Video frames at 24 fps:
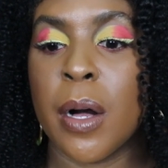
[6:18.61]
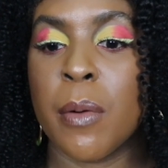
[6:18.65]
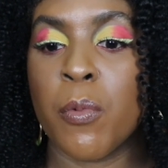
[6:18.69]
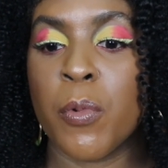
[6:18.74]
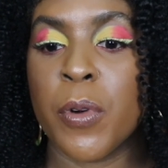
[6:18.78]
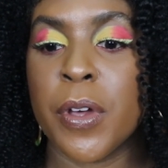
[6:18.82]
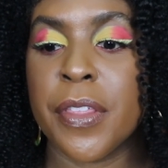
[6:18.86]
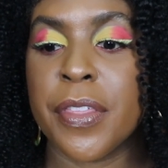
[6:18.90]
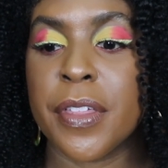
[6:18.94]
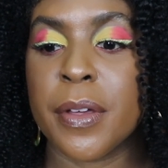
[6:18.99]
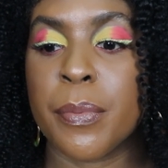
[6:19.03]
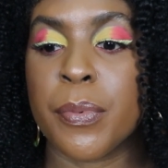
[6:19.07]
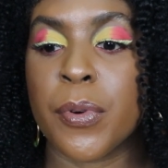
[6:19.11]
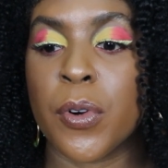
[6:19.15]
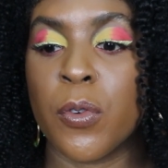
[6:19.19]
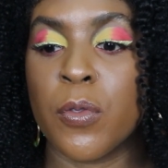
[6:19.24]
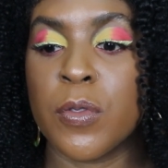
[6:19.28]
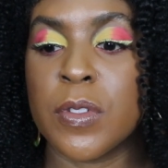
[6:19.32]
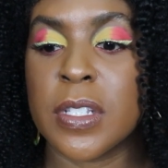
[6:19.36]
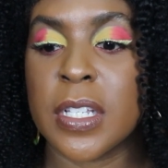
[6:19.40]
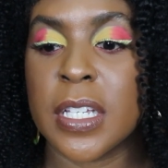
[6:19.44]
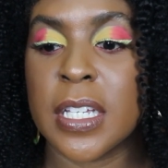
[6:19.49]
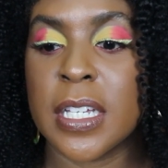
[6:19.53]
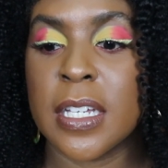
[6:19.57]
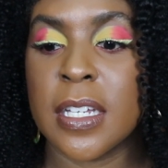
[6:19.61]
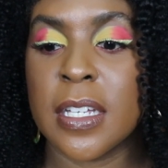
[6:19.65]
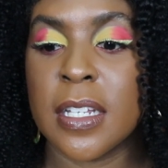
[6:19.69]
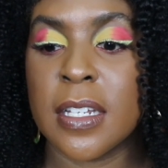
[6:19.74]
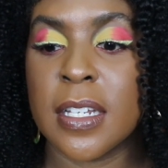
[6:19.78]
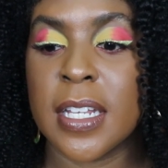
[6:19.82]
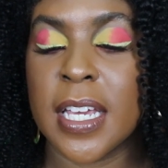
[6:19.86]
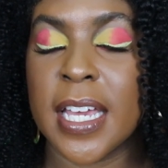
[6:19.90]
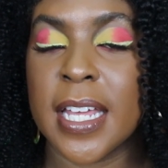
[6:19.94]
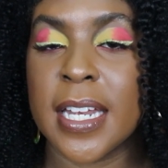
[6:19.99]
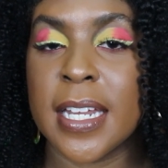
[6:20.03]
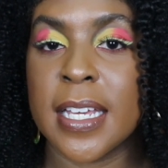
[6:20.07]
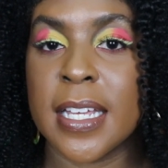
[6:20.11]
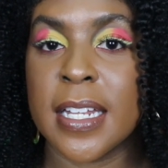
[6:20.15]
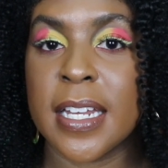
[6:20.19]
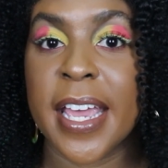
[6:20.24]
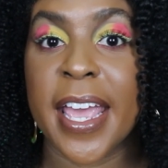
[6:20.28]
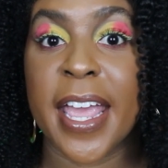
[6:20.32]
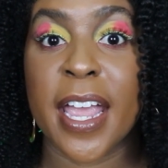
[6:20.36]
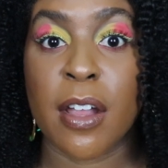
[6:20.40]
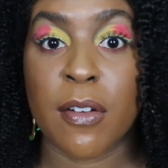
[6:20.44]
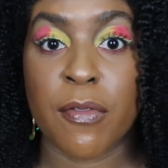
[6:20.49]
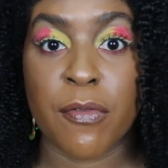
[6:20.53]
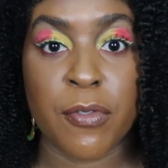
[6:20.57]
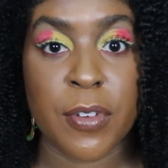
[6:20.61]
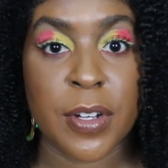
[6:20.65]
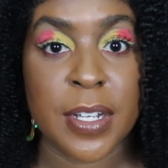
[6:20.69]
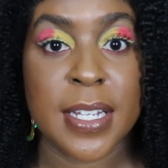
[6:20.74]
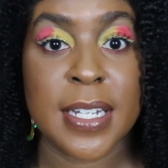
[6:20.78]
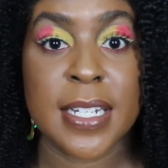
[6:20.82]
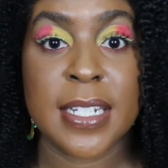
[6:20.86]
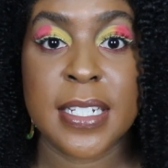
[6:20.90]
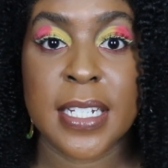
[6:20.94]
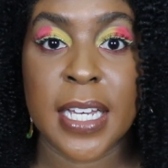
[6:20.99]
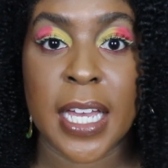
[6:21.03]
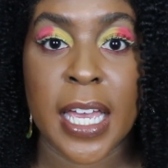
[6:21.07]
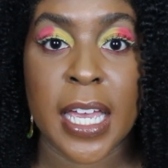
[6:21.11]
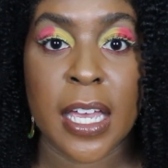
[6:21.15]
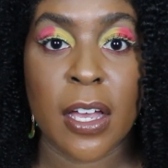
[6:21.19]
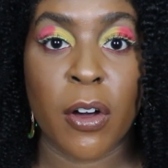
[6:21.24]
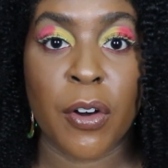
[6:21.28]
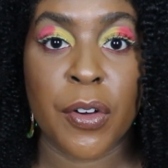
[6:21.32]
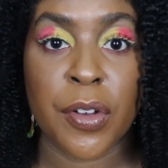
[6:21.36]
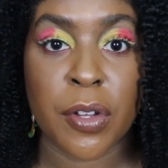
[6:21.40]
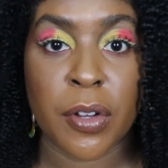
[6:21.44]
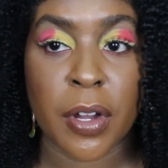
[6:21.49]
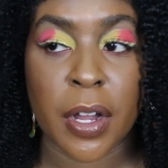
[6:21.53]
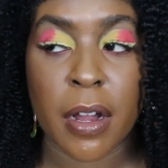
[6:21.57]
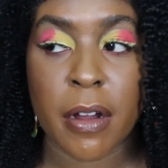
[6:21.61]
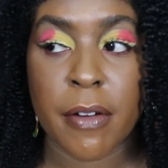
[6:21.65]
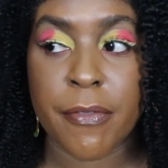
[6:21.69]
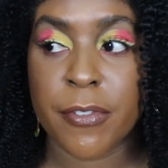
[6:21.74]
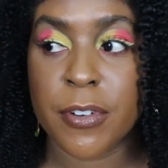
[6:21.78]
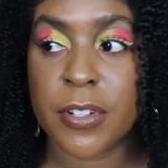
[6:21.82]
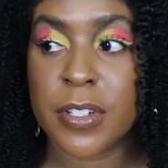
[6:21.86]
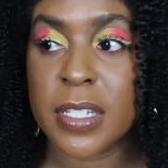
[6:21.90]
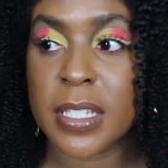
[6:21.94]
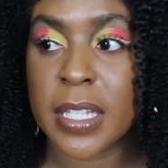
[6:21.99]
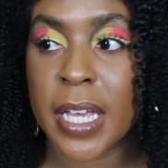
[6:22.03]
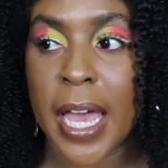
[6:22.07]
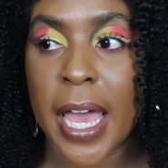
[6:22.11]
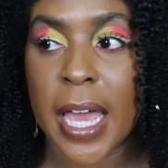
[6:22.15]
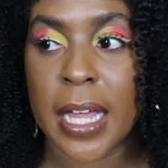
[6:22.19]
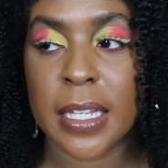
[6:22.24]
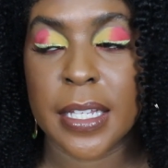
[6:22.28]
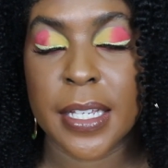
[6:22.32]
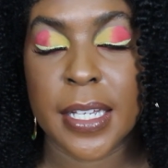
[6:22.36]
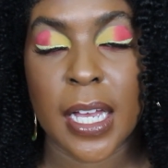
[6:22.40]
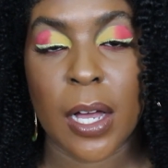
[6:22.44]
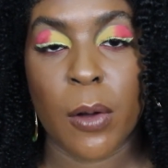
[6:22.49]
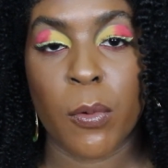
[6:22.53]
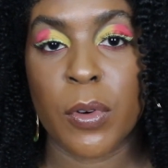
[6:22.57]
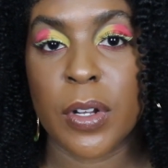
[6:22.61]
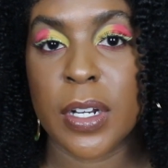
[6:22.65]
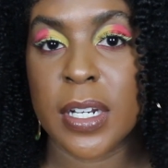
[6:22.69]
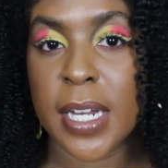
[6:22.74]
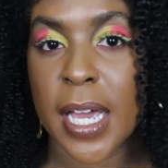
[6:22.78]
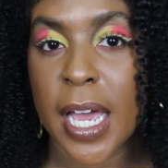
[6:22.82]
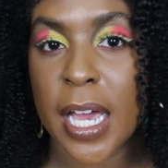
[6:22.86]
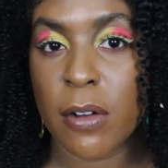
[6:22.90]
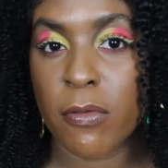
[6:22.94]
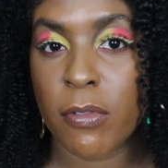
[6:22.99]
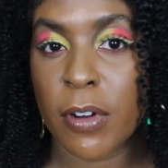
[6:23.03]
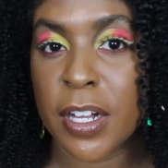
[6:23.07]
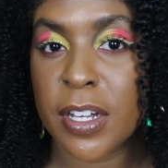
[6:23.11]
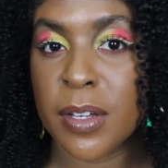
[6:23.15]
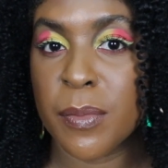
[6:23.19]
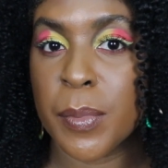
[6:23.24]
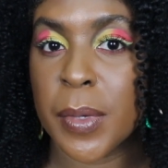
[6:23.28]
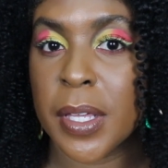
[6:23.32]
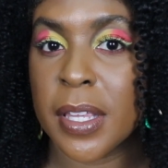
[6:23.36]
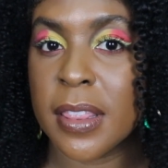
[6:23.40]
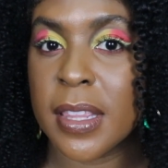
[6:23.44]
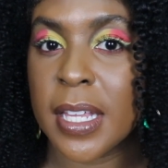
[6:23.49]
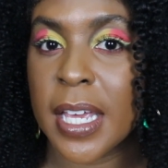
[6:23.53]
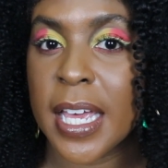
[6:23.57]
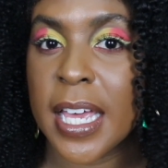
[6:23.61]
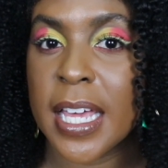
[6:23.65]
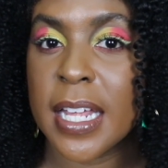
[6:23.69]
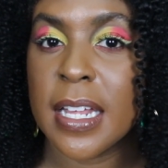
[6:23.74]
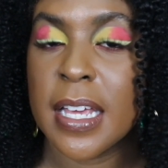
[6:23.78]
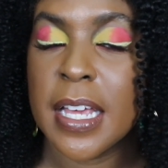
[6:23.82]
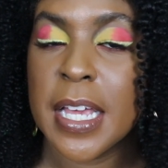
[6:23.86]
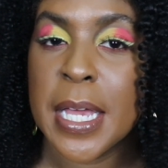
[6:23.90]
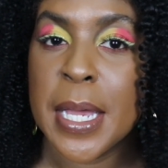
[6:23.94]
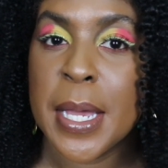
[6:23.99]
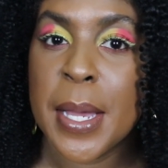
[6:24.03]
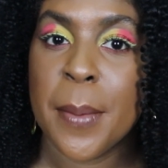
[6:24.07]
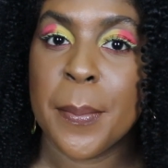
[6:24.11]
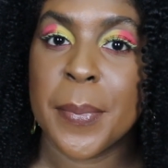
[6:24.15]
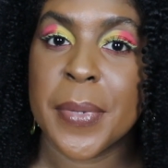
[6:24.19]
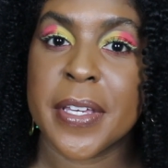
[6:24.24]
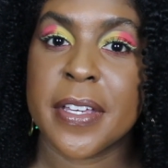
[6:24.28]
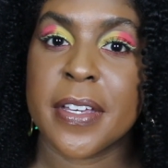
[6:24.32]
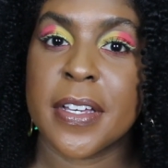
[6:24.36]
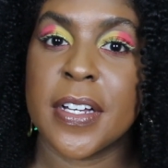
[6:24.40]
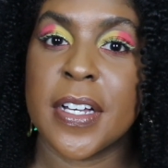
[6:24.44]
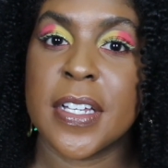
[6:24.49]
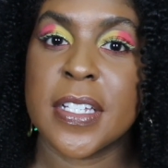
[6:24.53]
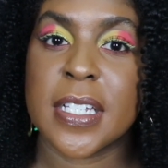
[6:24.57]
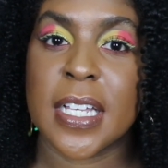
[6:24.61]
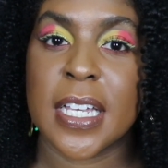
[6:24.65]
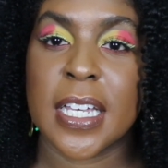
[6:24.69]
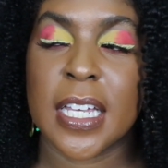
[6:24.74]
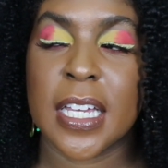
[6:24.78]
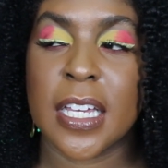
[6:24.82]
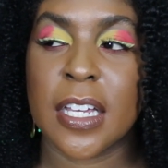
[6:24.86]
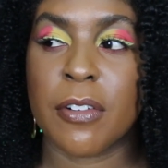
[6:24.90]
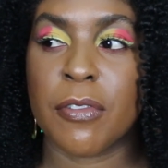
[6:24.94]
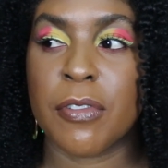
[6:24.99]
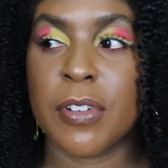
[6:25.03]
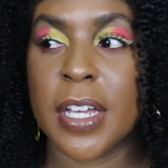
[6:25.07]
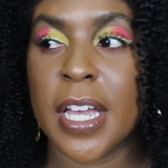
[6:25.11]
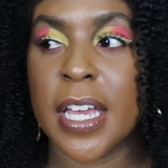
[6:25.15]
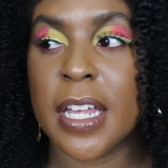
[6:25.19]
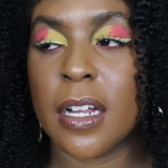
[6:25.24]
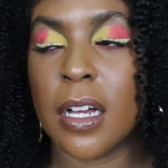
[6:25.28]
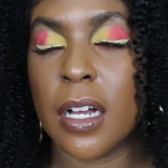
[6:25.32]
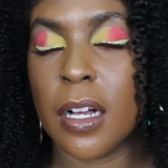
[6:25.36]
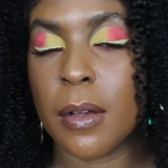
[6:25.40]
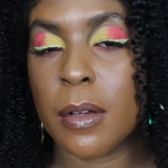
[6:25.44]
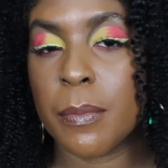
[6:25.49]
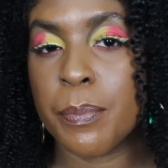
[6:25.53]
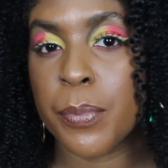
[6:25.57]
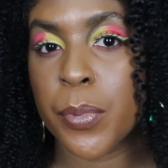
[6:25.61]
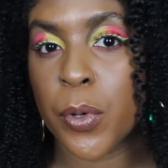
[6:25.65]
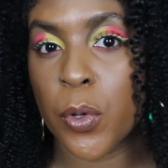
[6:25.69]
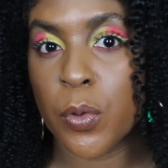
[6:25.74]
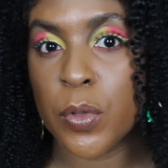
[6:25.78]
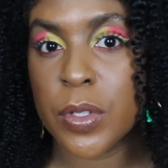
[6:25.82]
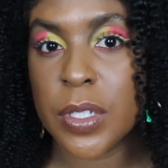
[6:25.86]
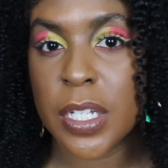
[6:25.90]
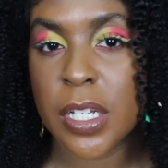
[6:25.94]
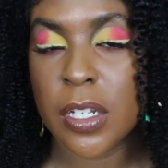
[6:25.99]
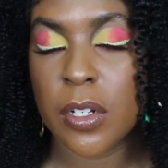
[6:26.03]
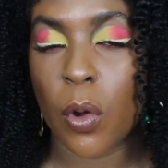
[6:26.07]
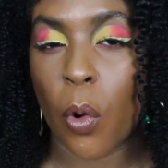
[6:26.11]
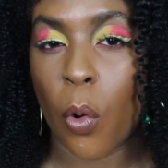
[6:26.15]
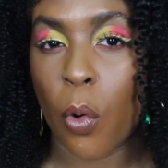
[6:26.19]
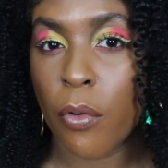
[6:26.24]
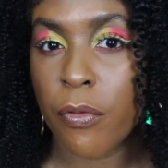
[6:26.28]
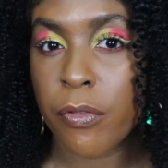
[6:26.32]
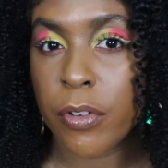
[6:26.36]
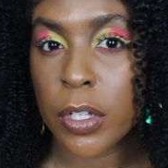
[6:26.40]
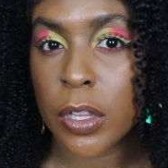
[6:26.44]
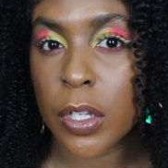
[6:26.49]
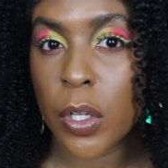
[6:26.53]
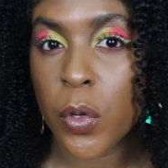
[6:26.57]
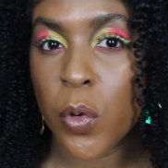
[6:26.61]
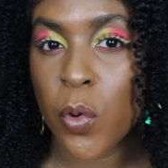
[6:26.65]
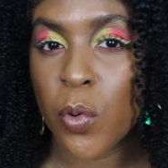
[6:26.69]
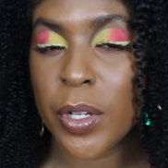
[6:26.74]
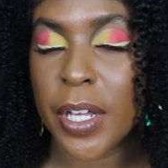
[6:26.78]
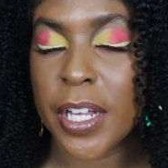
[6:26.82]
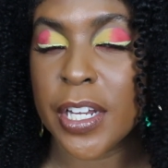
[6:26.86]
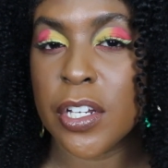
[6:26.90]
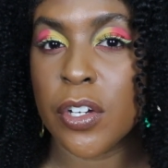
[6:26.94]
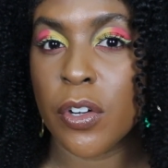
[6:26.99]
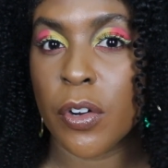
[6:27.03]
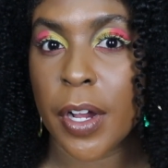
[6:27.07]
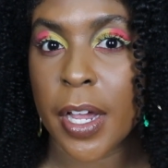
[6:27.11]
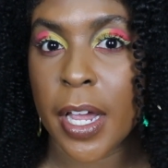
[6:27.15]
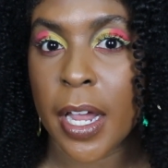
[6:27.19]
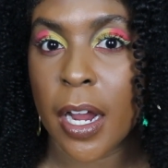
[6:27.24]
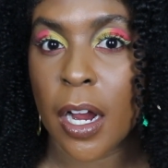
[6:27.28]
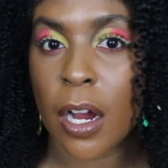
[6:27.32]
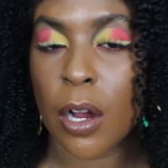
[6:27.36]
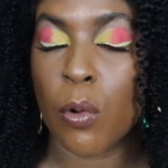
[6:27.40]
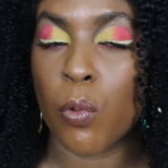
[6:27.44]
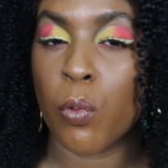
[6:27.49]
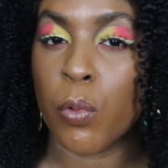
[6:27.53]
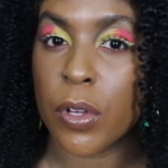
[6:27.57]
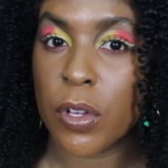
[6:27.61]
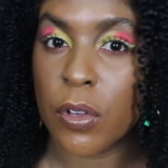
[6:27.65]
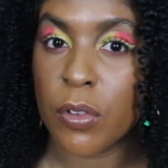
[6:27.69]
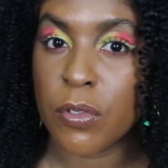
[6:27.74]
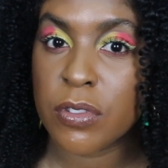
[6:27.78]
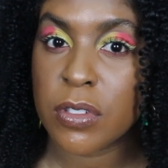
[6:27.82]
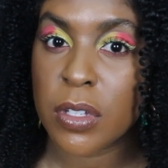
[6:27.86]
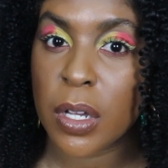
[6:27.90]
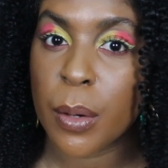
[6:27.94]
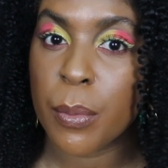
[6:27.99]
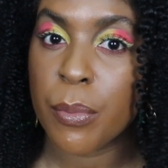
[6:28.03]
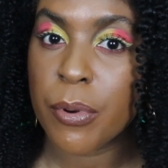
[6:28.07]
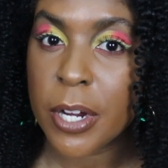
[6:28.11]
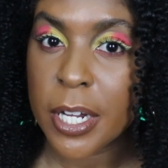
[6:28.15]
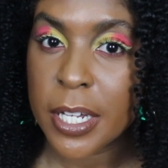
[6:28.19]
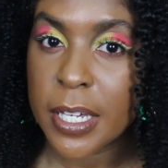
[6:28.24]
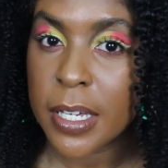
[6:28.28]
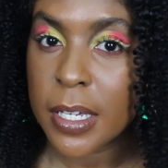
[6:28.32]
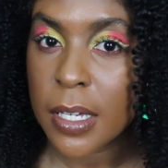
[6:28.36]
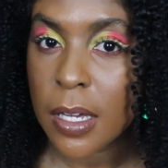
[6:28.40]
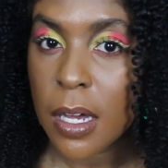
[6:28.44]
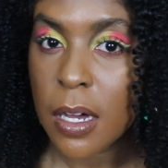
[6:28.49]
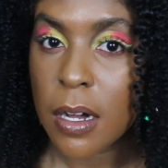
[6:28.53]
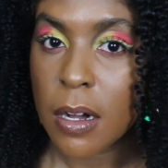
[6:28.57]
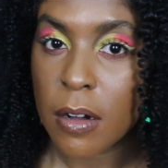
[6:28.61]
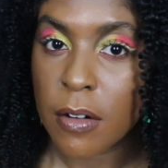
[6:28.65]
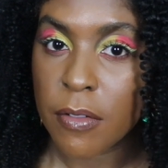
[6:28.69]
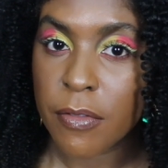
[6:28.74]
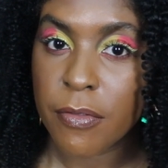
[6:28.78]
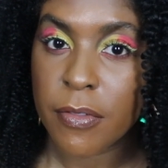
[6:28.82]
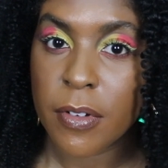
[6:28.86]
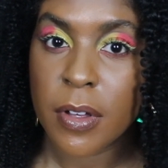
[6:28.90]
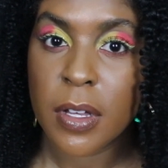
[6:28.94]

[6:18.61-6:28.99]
with protein in it every day on your hair for styling. I would not recommend that, because it can create a protein overload and your hair will start breaking off.